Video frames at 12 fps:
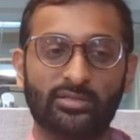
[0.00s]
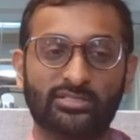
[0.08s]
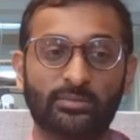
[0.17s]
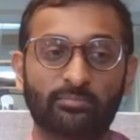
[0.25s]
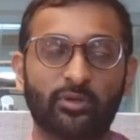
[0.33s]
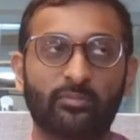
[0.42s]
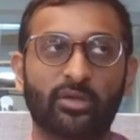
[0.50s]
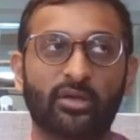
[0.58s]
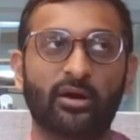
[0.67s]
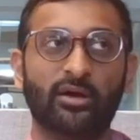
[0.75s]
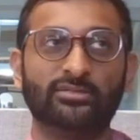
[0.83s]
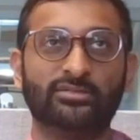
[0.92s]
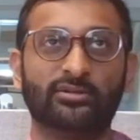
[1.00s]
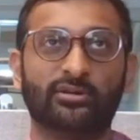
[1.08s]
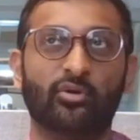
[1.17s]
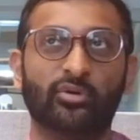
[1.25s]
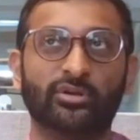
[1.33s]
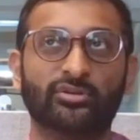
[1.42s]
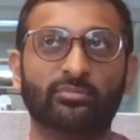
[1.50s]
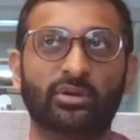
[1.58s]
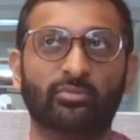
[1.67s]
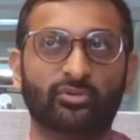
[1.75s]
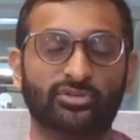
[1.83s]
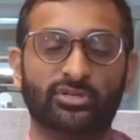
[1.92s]
Simply because they're going to
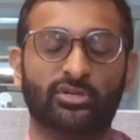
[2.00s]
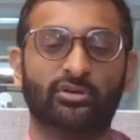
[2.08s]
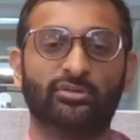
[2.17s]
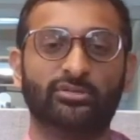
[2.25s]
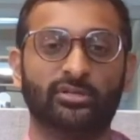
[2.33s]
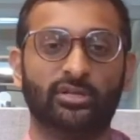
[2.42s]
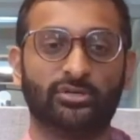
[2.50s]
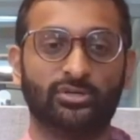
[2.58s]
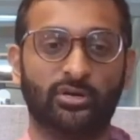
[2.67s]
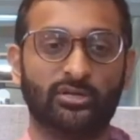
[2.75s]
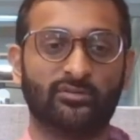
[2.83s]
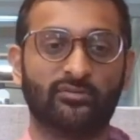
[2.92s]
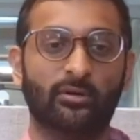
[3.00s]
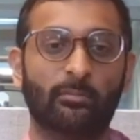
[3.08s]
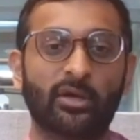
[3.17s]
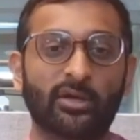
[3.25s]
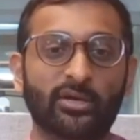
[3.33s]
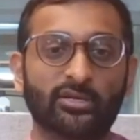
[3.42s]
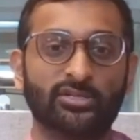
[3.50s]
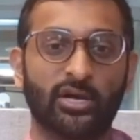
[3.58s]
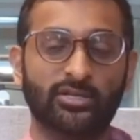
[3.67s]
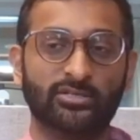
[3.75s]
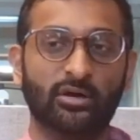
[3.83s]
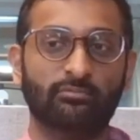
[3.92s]
be able to secure these electronics from
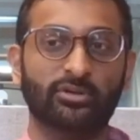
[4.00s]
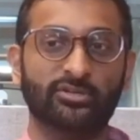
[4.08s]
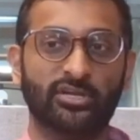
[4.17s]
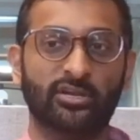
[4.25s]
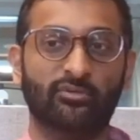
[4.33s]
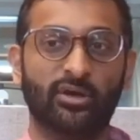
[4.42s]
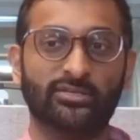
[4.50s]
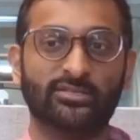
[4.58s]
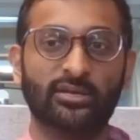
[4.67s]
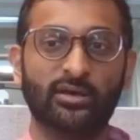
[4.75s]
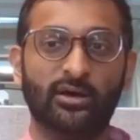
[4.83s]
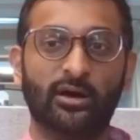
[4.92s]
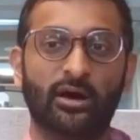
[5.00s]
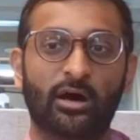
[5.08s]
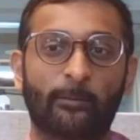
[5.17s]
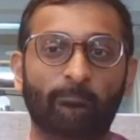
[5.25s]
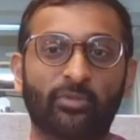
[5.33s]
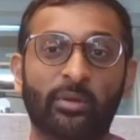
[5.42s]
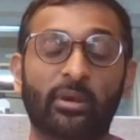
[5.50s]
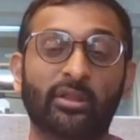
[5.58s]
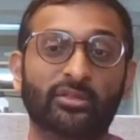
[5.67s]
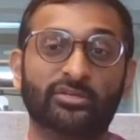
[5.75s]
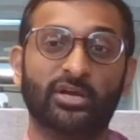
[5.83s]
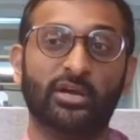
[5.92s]
Chinese companies anyways, and
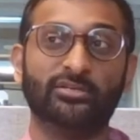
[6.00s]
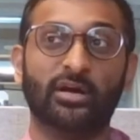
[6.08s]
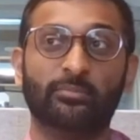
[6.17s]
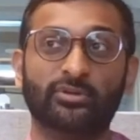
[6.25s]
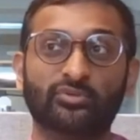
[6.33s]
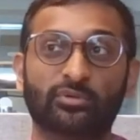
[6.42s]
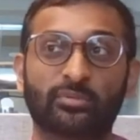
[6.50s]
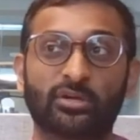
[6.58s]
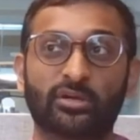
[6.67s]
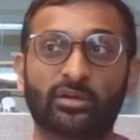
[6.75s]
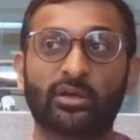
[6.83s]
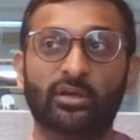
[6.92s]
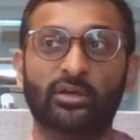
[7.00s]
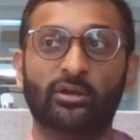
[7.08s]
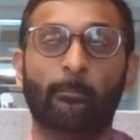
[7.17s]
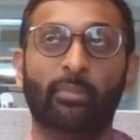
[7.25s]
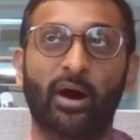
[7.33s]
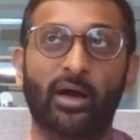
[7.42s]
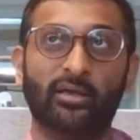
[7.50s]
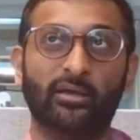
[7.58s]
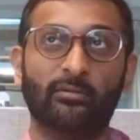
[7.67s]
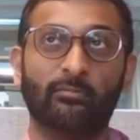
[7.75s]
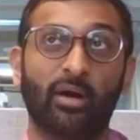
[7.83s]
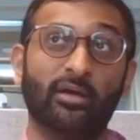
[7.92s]
many of these Chinese companies would be,
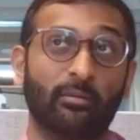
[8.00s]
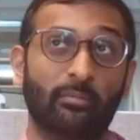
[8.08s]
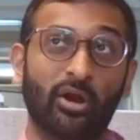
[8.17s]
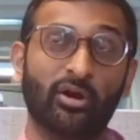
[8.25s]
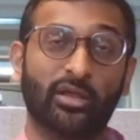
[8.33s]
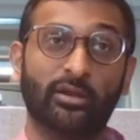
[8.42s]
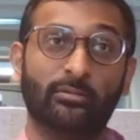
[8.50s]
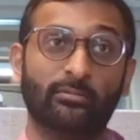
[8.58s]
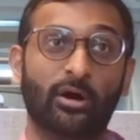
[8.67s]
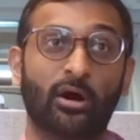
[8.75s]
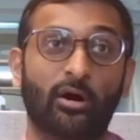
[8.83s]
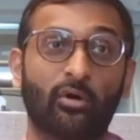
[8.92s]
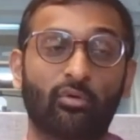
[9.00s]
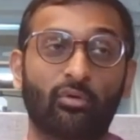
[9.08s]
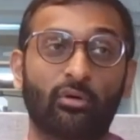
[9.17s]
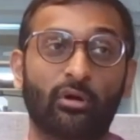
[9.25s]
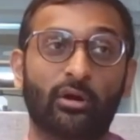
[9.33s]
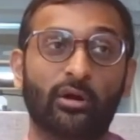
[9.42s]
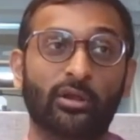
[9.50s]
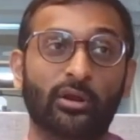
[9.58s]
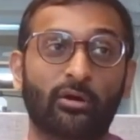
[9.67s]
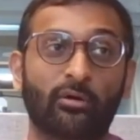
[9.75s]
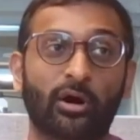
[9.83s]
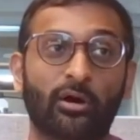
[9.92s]
buying American or
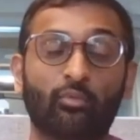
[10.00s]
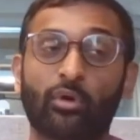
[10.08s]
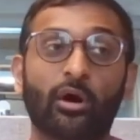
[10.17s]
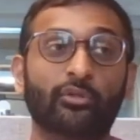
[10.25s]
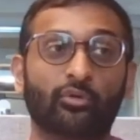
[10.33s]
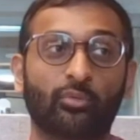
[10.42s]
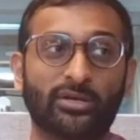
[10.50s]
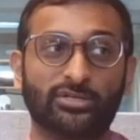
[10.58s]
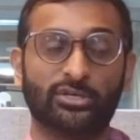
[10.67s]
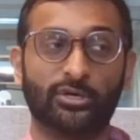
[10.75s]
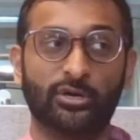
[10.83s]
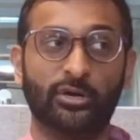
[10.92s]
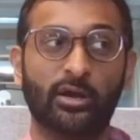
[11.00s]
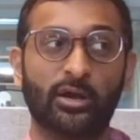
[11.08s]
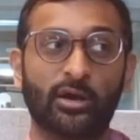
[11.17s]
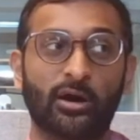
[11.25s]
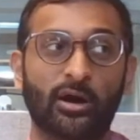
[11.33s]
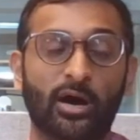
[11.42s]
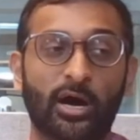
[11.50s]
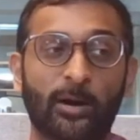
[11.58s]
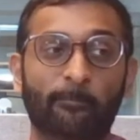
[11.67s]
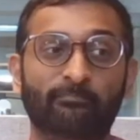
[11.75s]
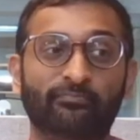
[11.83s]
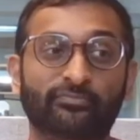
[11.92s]
other Western
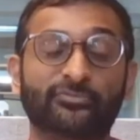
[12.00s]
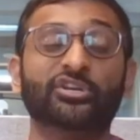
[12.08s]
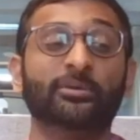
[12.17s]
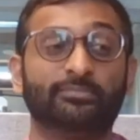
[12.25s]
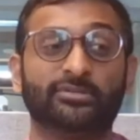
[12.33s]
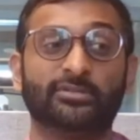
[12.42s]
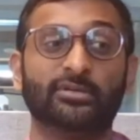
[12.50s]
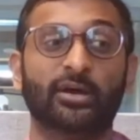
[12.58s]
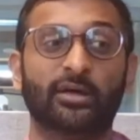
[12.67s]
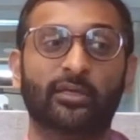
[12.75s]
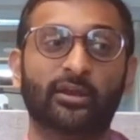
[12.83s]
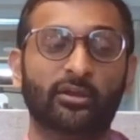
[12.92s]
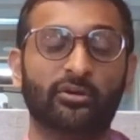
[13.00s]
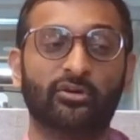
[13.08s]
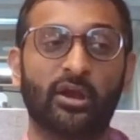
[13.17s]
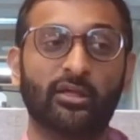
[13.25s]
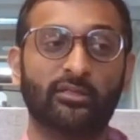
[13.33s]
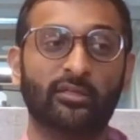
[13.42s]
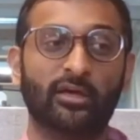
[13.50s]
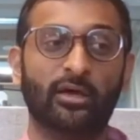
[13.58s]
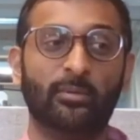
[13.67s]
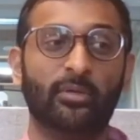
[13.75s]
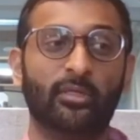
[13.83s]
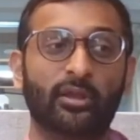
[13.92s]
chips and then integrating
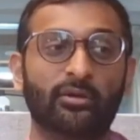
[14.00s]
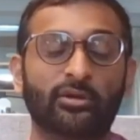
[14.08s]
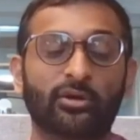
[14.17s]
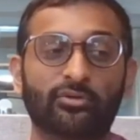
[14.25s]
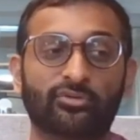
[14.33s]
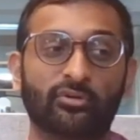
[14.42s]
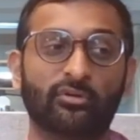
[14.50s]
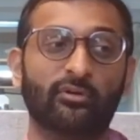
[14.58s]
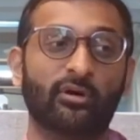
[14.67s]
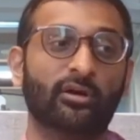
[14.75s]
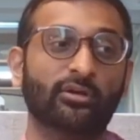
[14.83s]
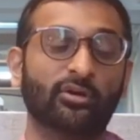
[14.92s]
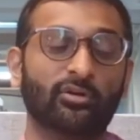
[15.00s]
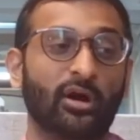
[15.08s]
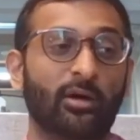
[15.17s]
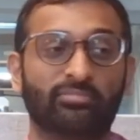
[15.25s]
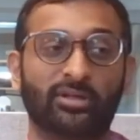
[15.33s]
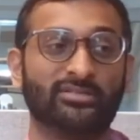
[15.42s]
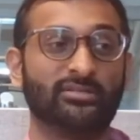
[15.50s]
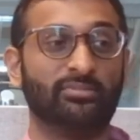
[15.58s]
them and then it'd go through a complex